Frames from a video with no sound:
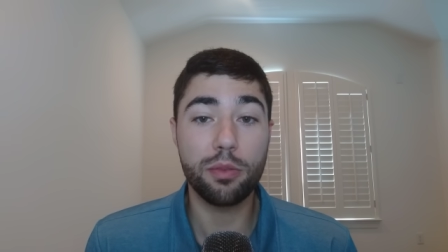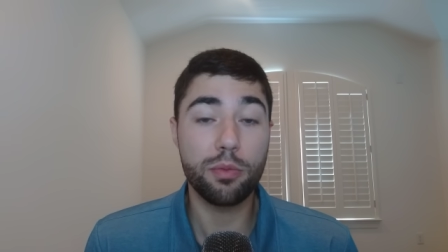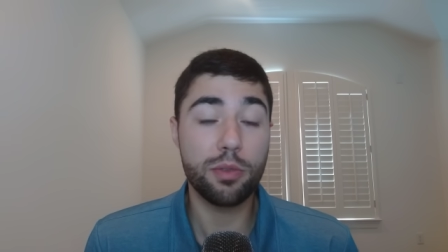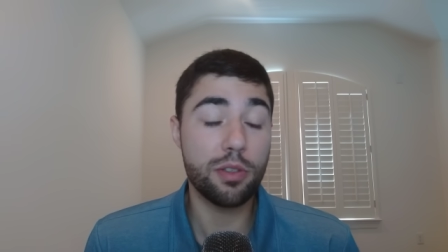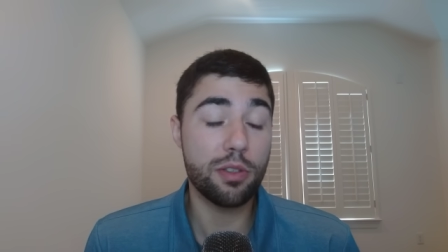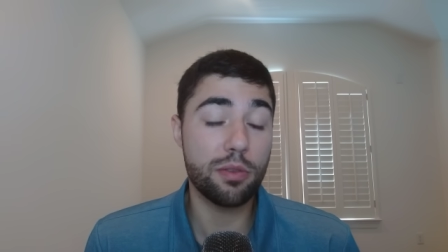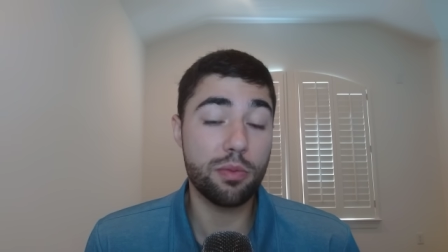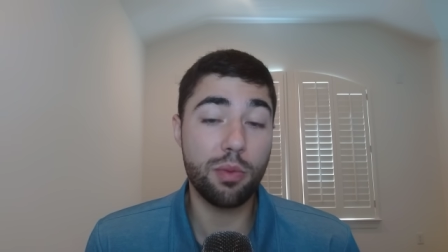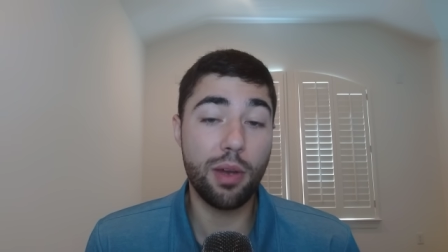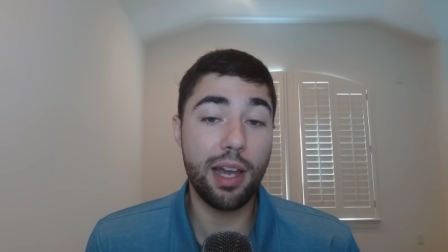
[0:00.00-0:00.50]

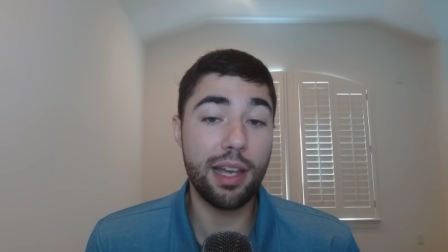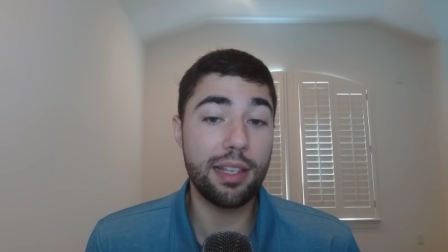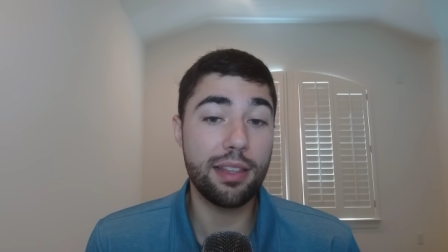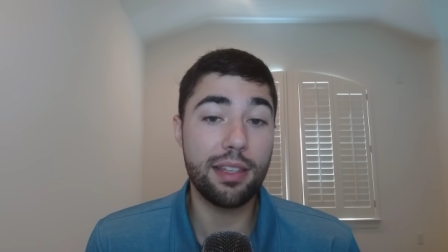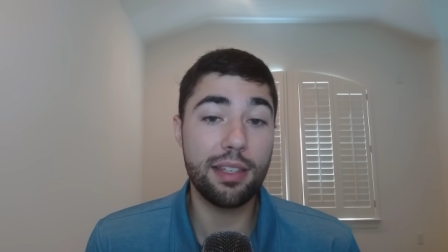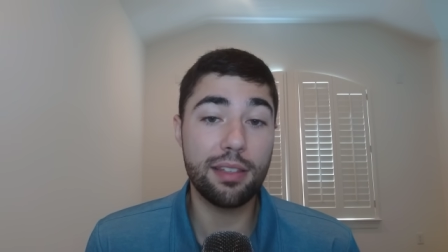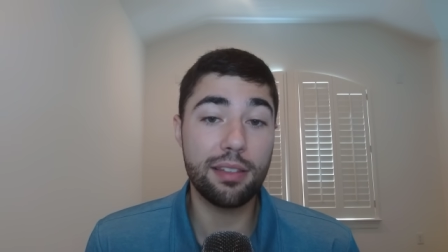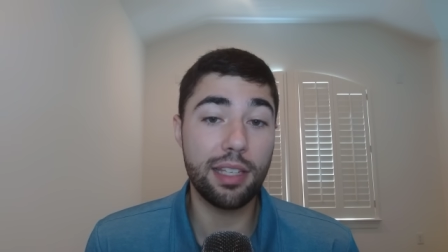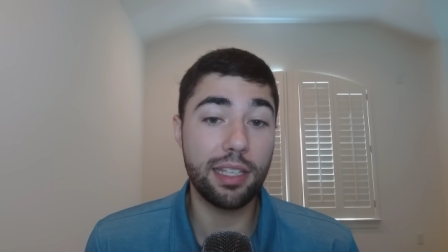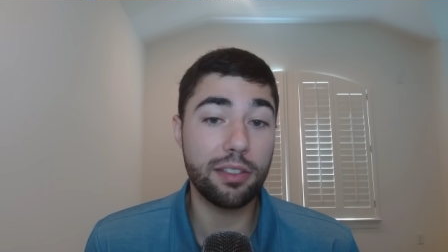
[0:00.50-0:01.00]
which is why
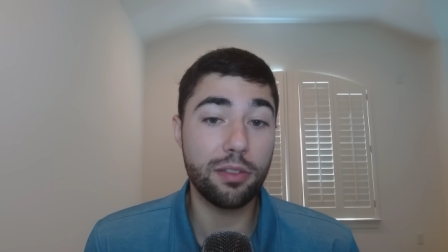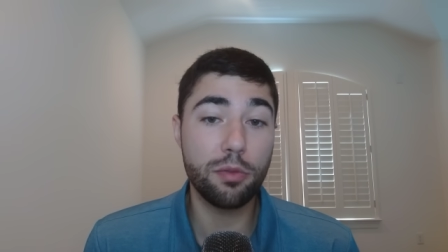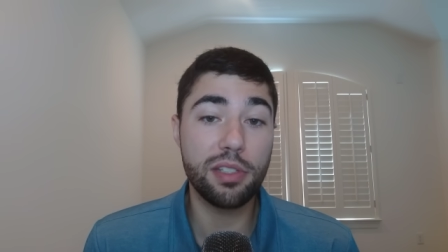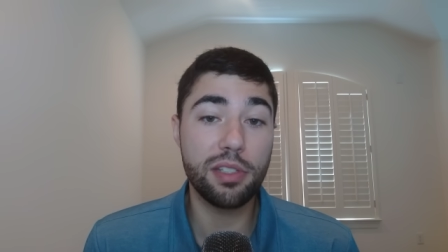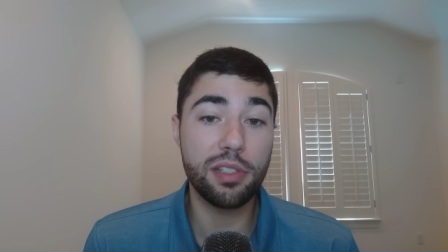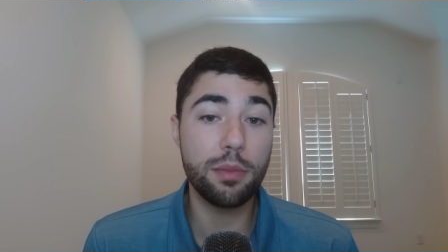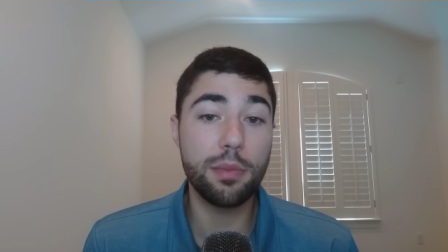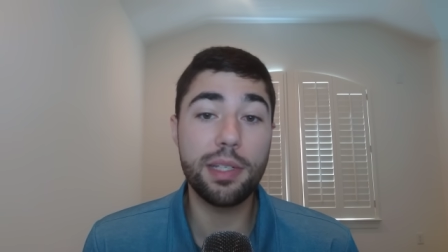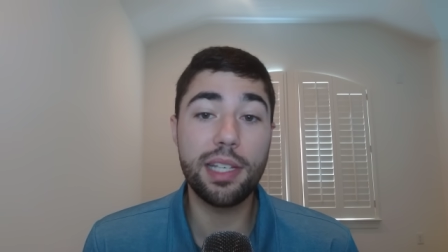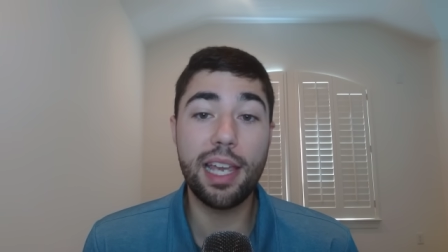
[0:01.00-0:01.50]
this like new
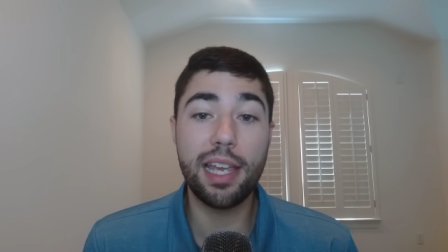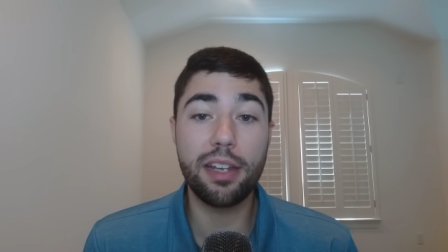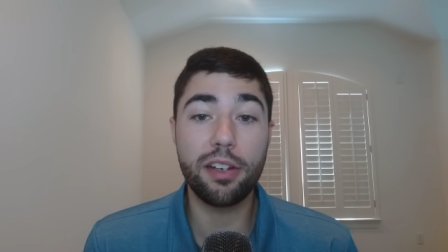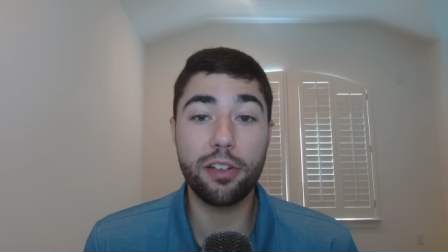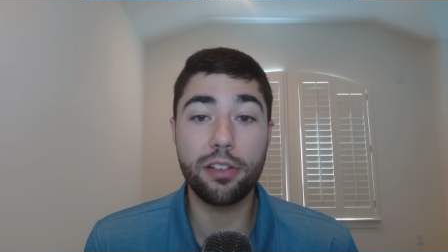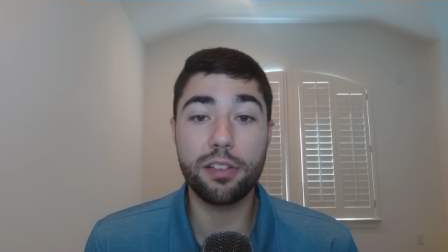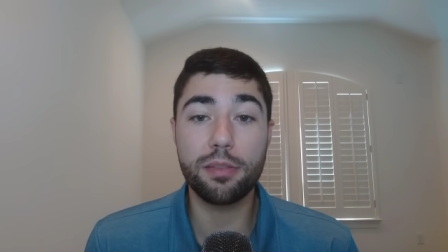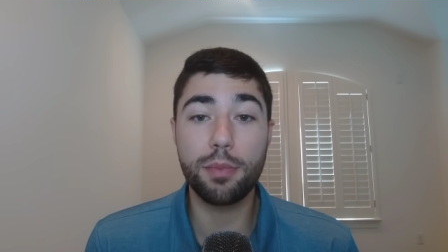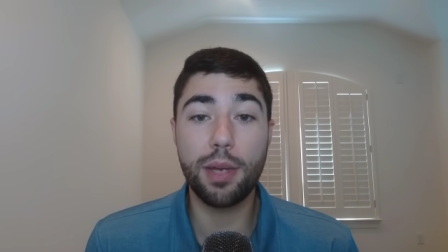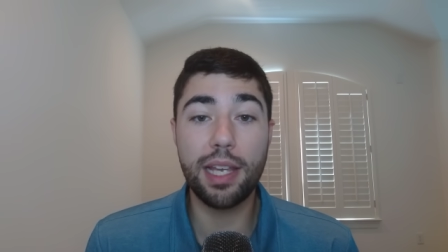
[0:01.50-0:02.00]
C B A
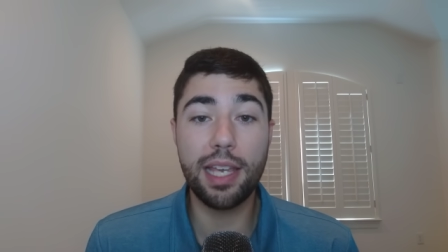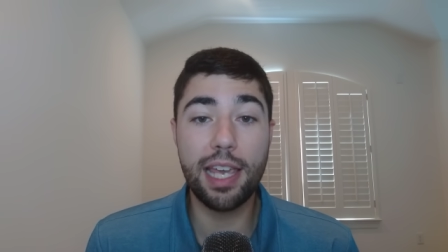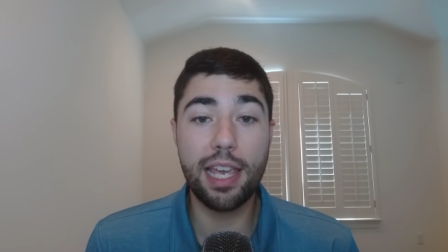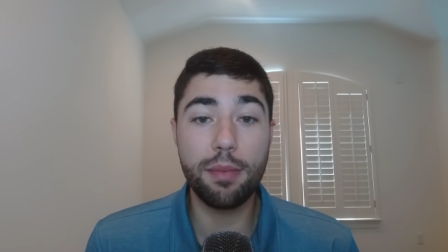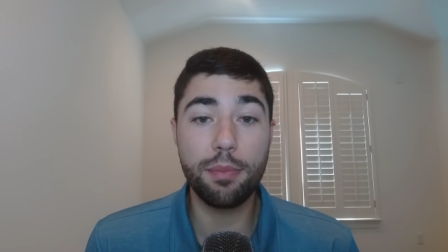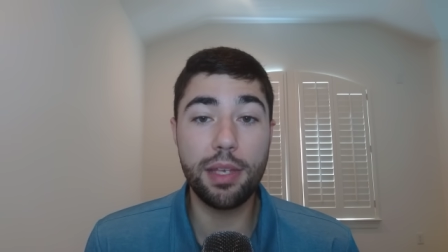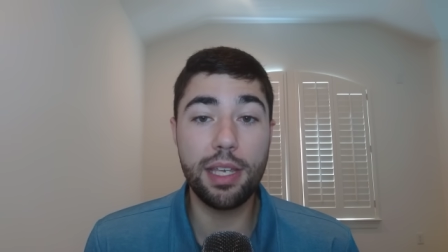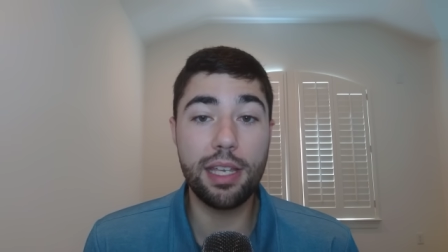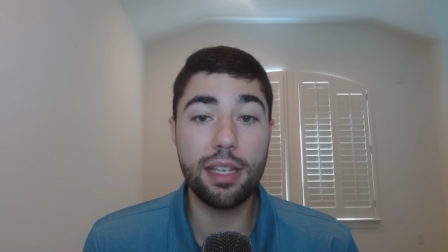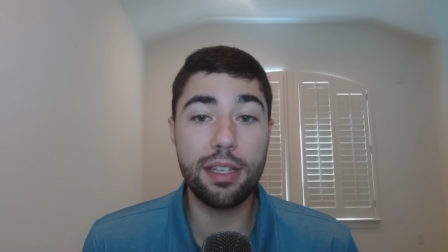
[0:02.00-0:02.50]
hurts
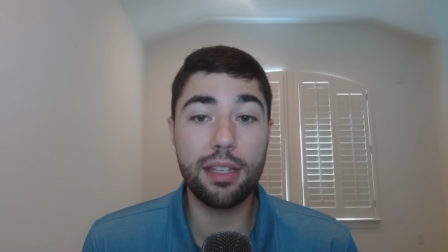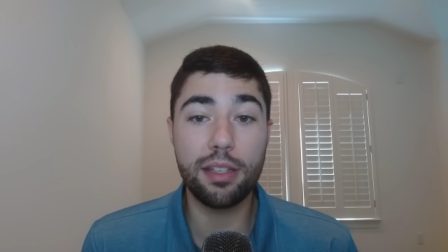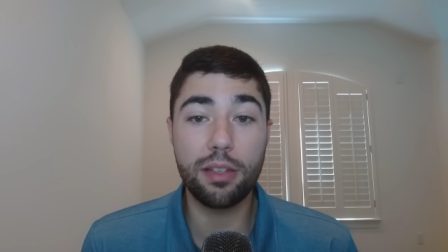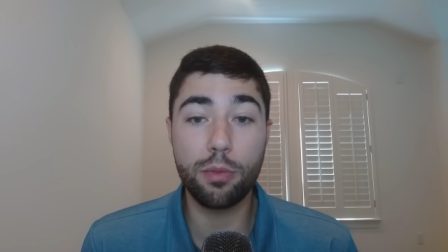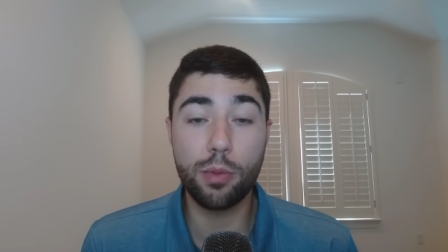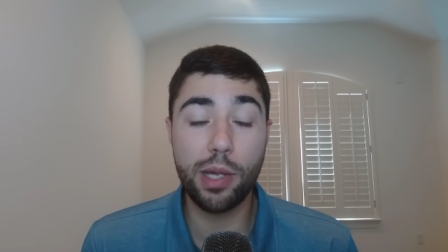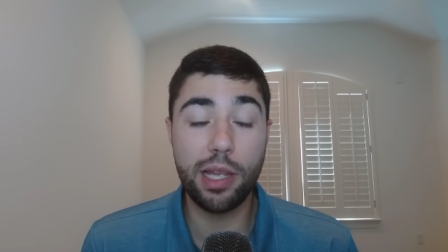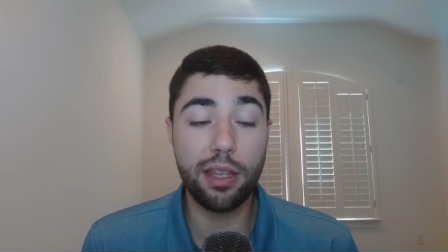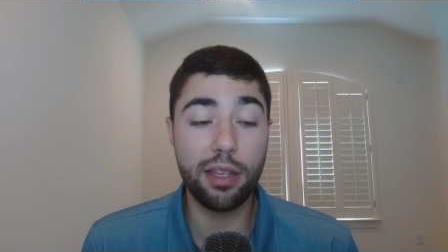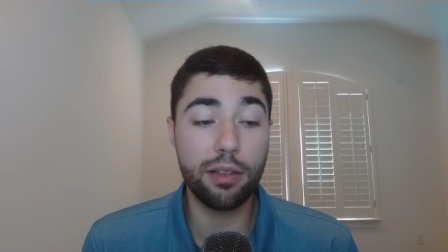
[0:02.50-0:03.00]
Miami and the
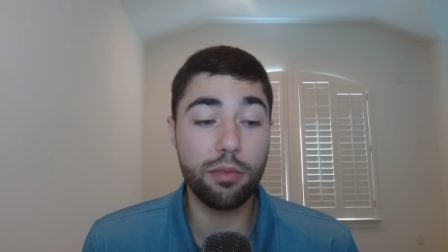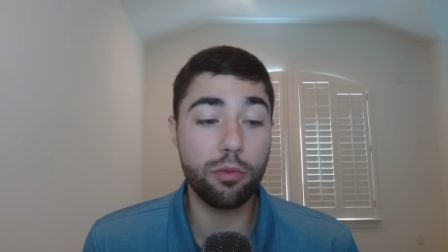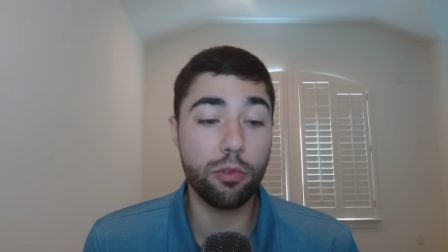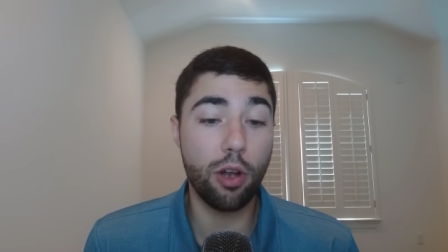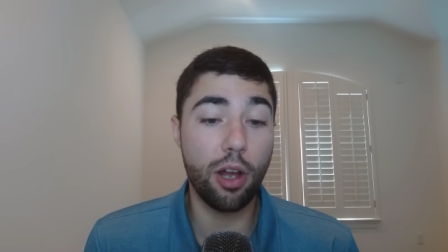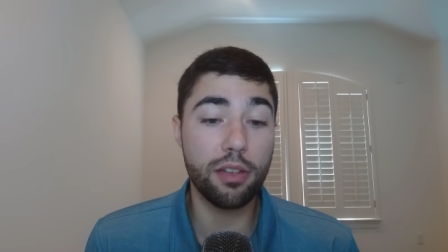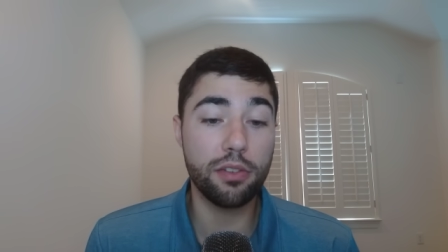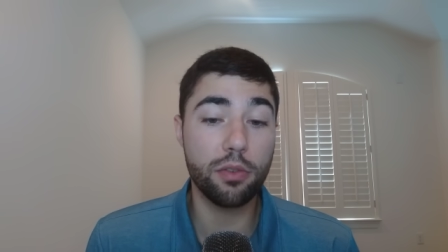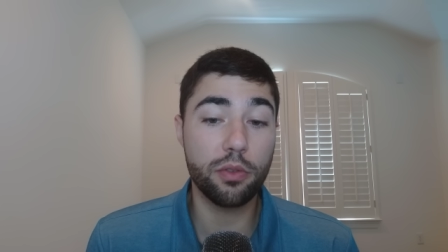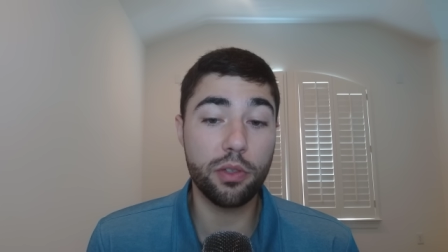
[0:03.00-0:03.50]
way the
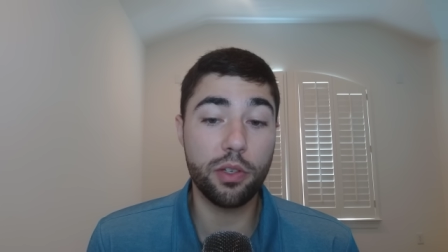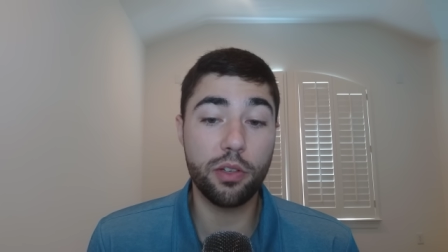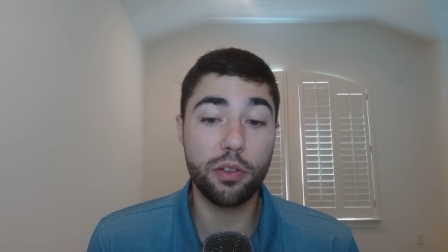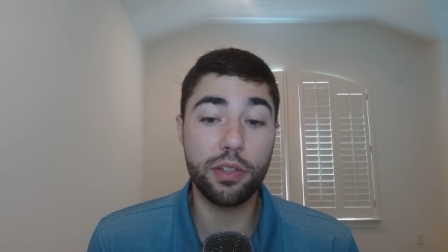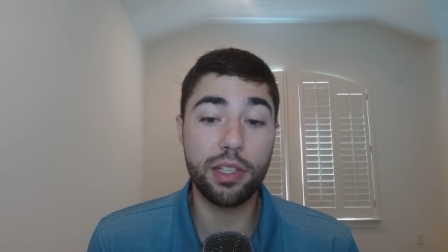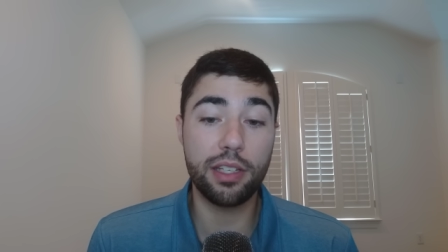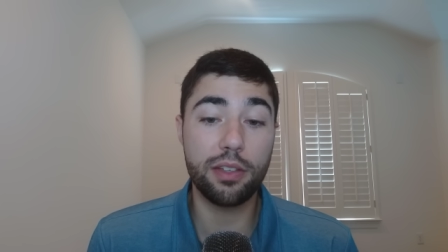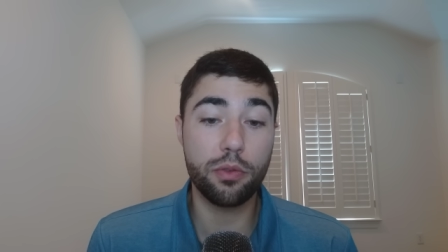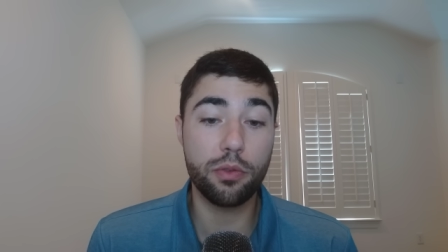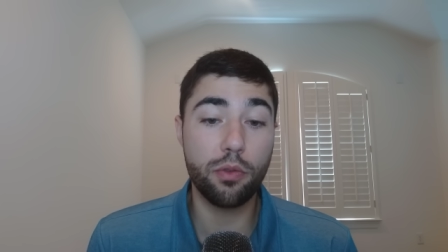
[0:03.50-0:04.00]
roster is
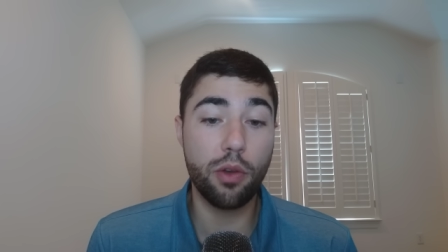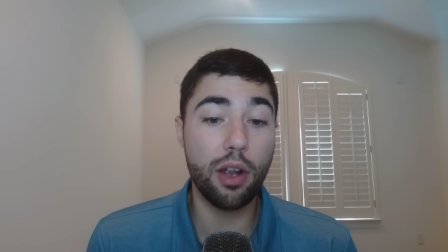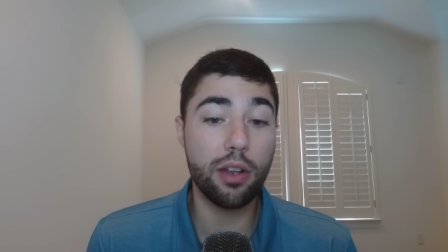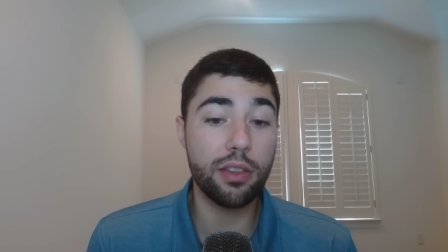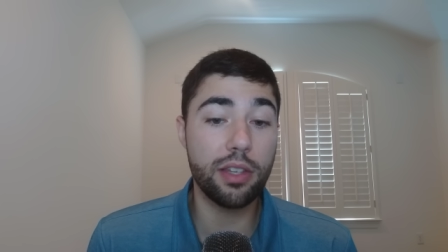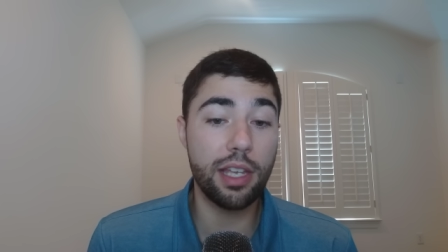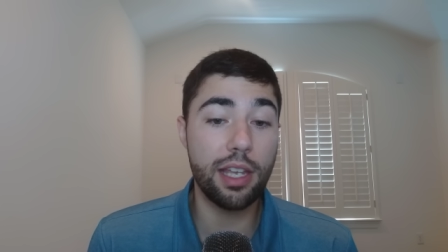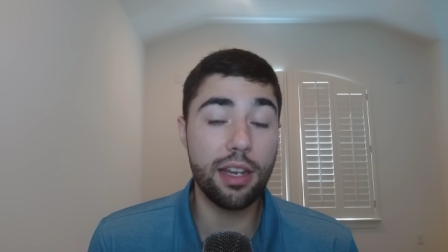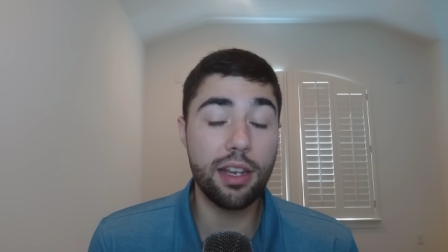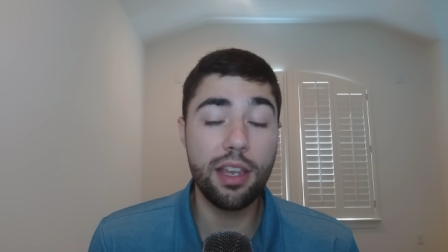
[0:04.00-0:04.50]
currently
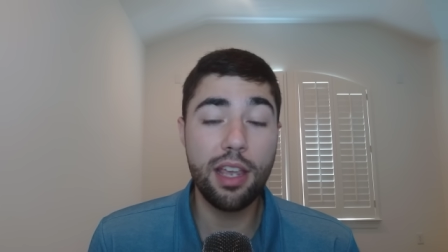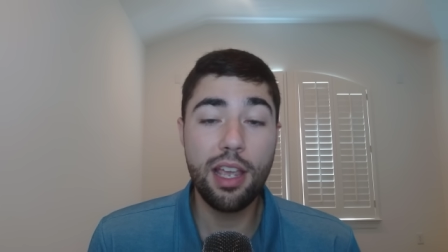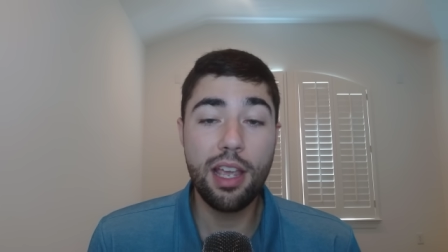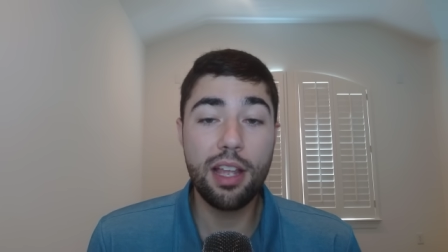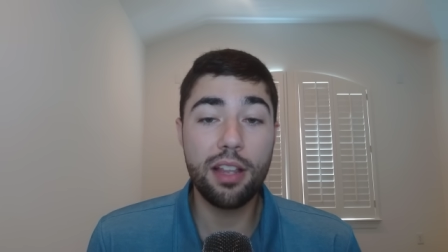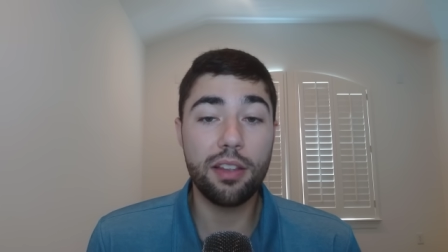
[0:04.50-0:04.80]
constructed.